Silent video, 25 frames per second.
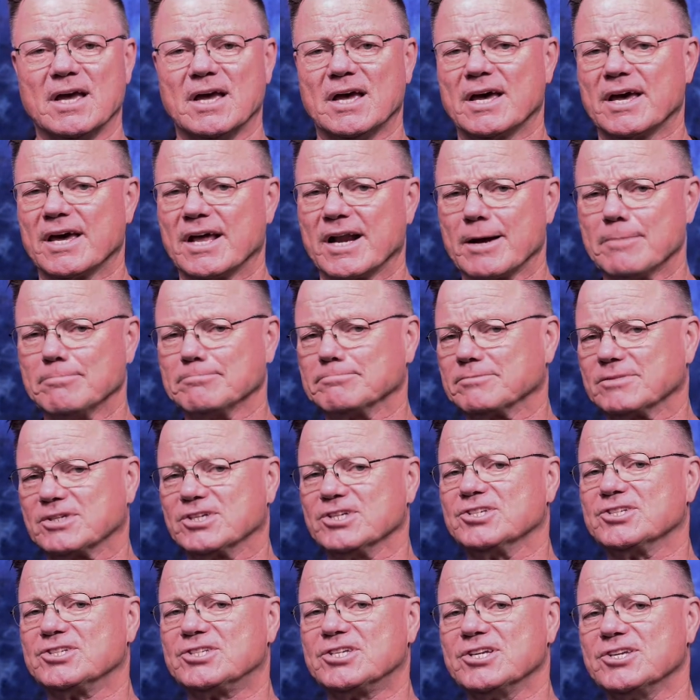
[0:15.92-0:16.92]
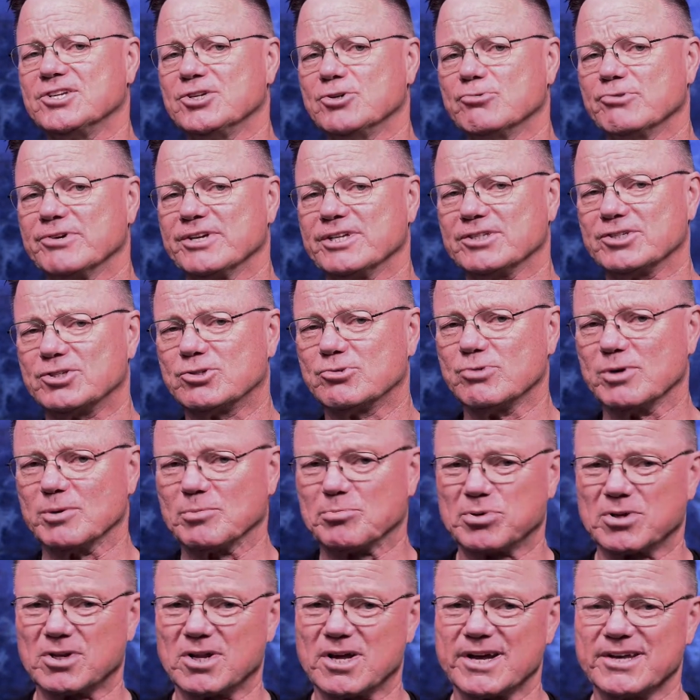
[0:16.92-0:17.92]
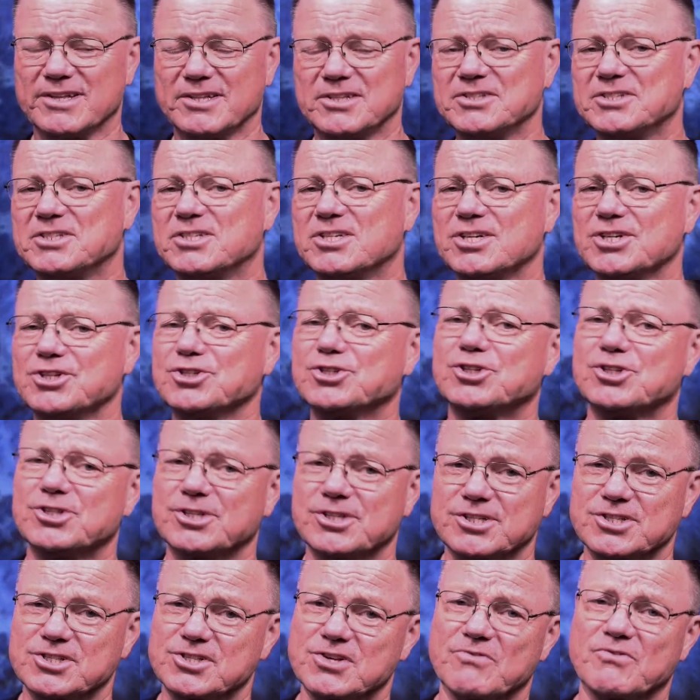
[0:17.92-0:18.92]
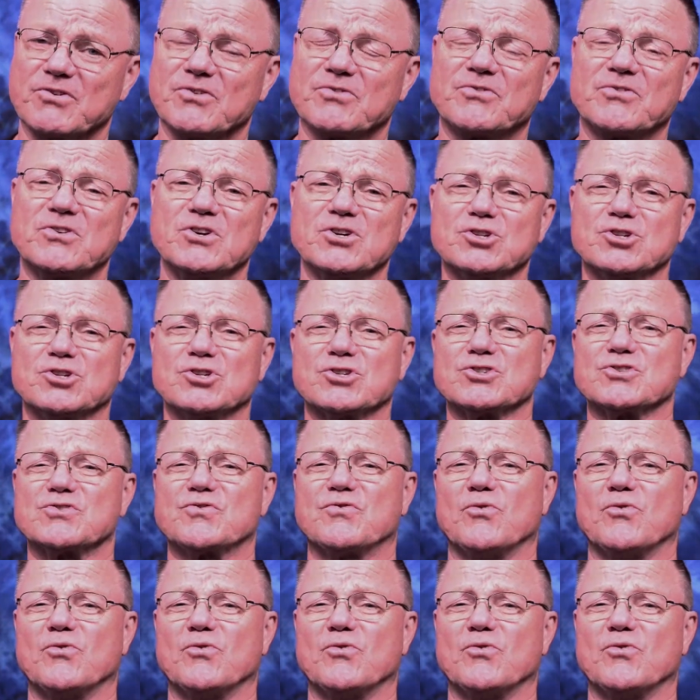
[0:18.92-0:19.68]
And I'm continuing to apply the teachings of Ephesians